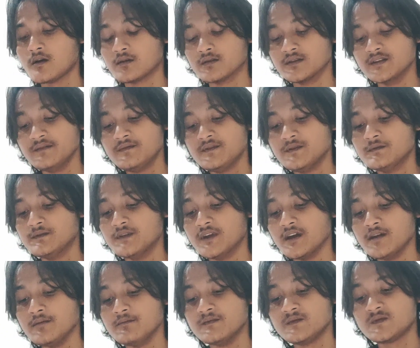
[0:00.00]
or nephew
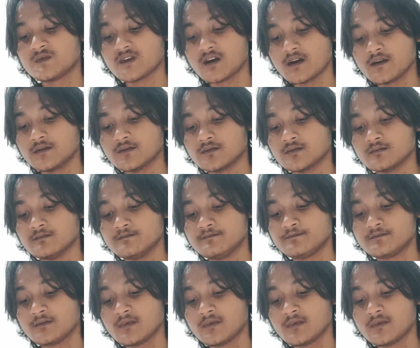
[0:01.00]
named Tyro,